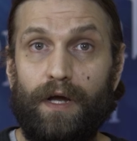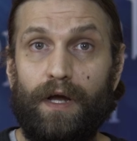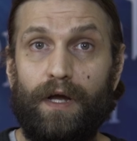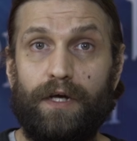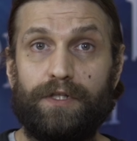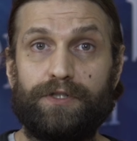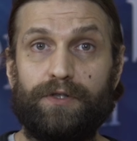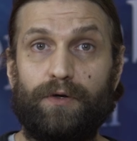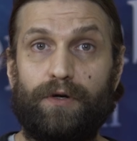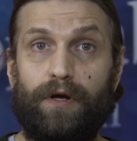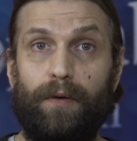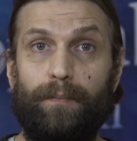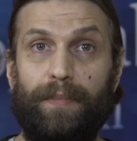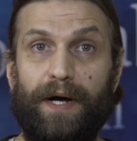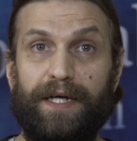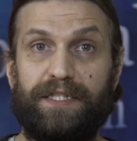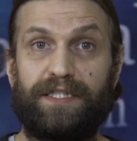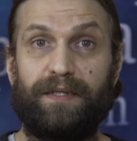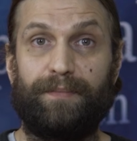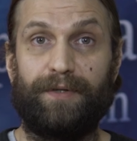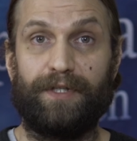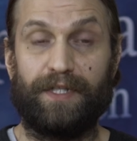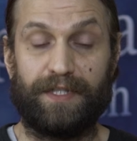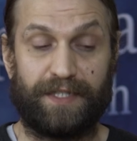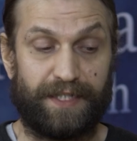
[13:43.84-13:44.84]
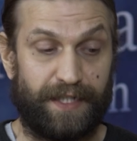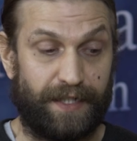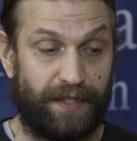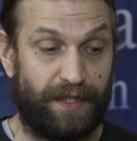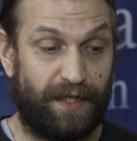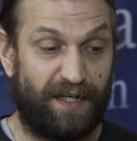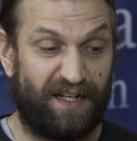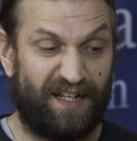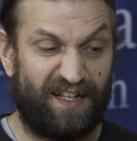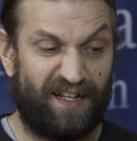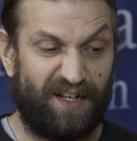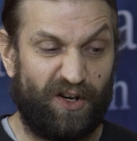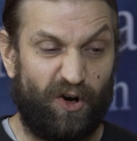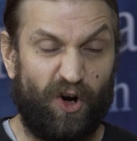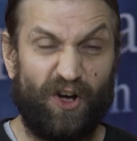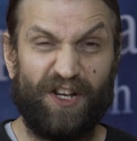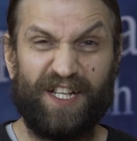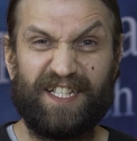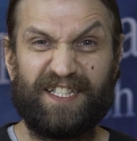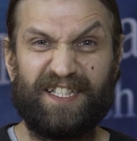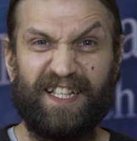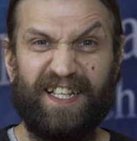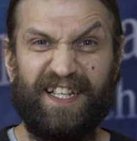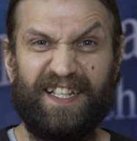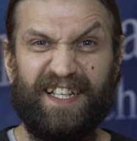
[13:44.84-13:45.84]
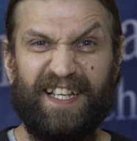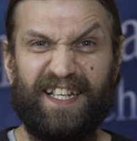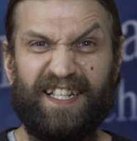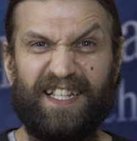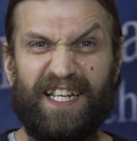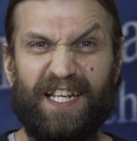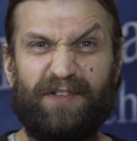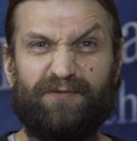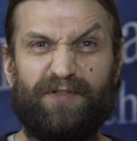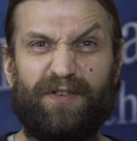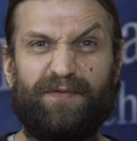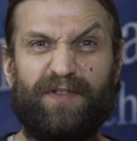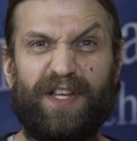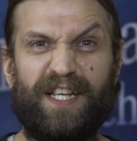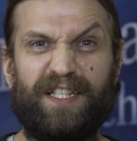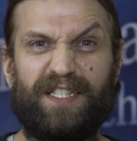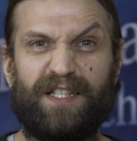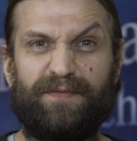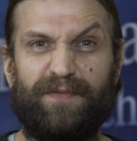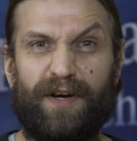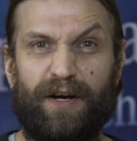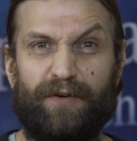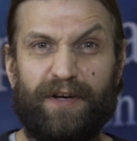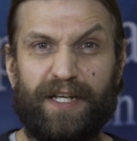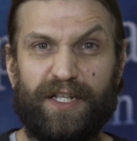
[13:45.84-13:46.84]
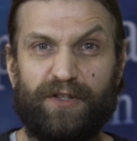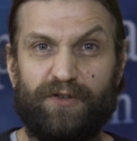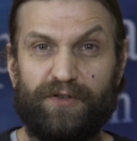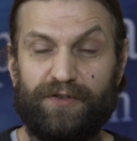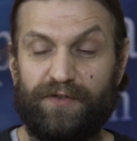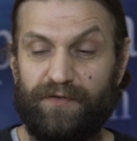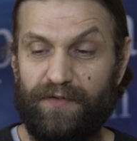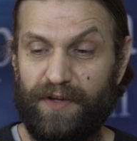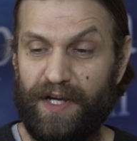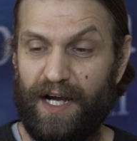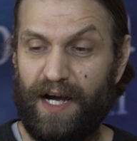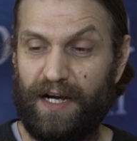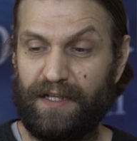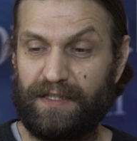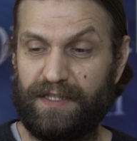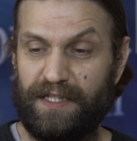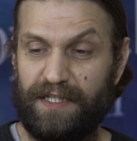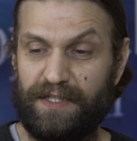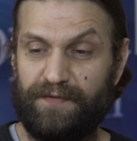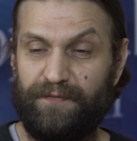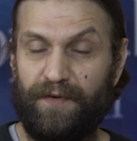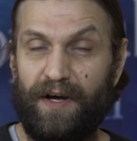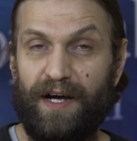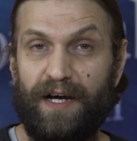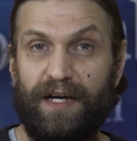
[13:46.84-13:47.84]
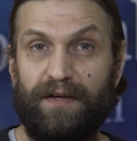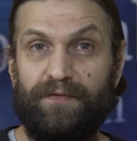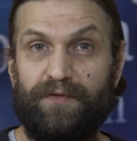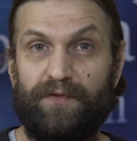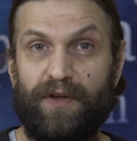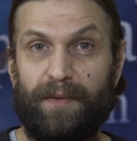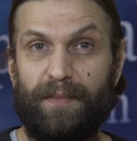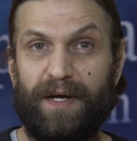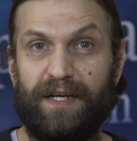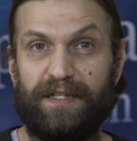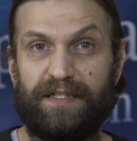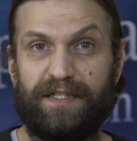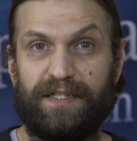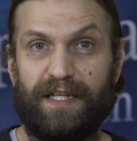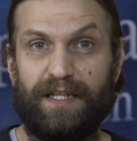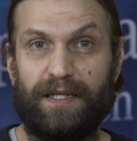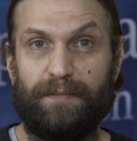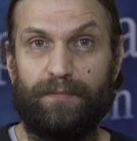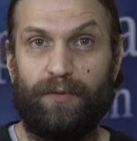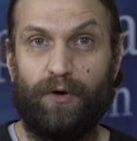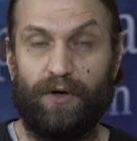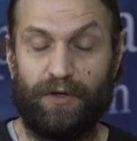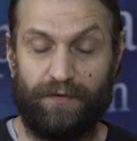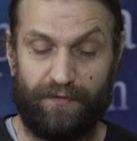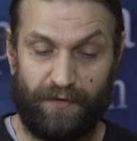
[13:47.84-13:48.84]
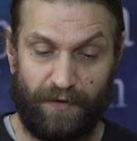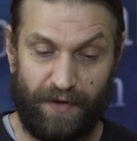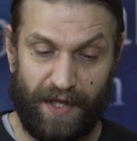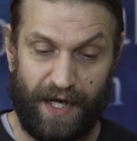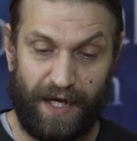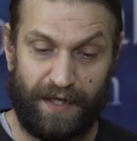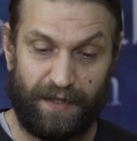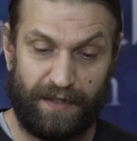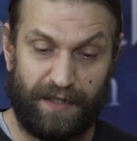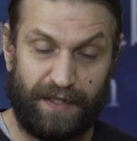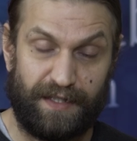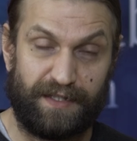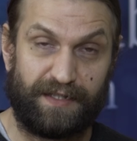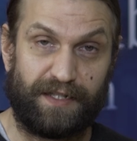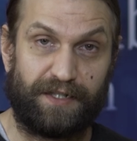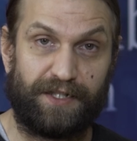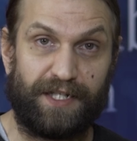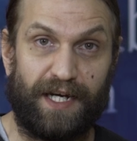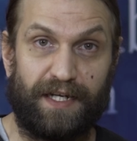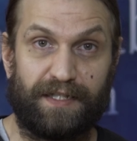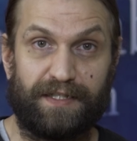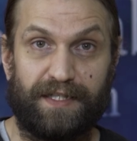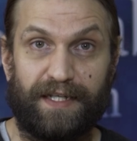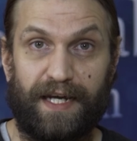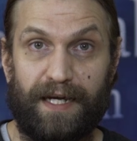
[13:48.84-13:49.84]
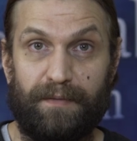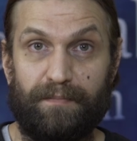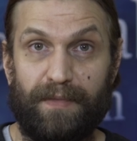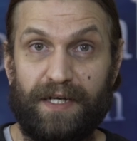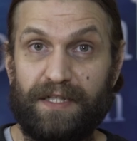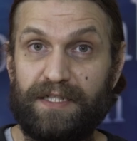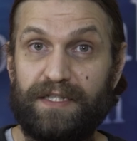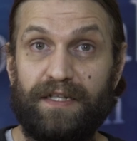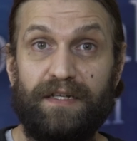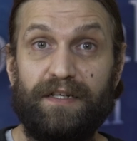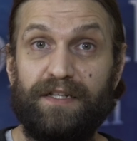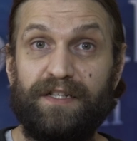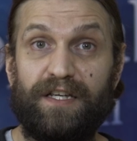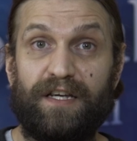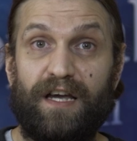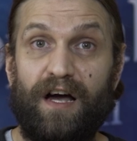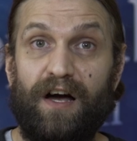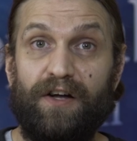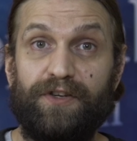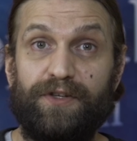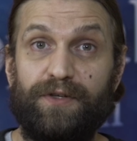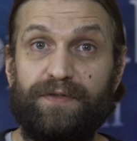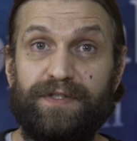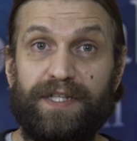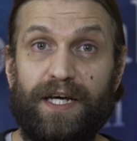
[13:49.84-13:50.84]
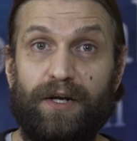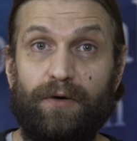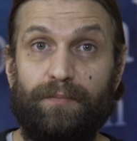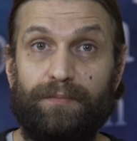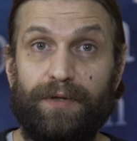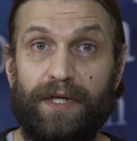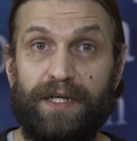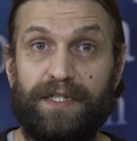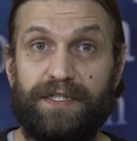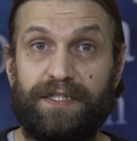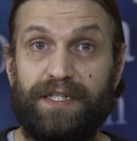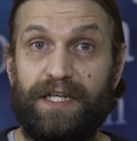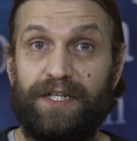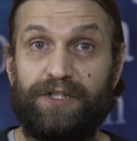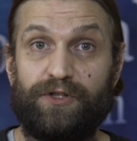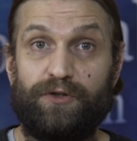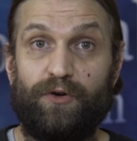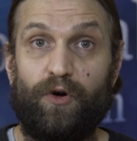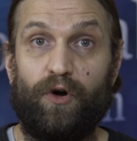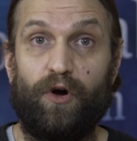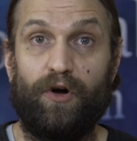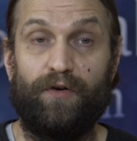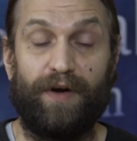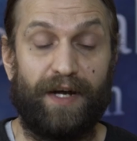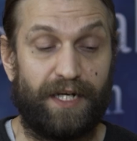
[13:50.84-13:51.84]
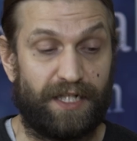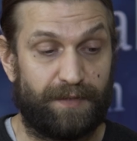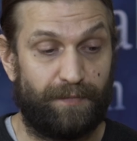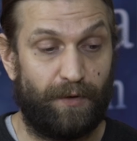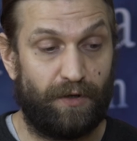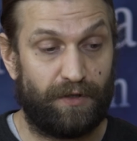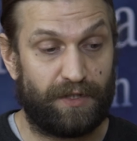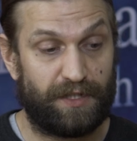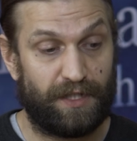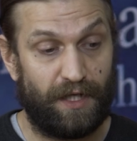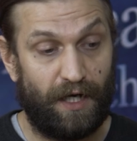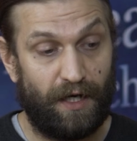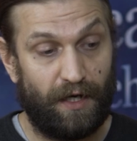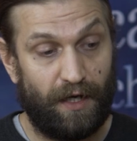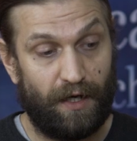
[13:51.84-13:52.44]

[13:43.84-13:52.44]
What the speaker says: So compatibility. Honestly, neither of these are very good. The Arctis 5, the main selling point for that is the chat-to-game mixer. You can't use that on PlayStation or Xbox.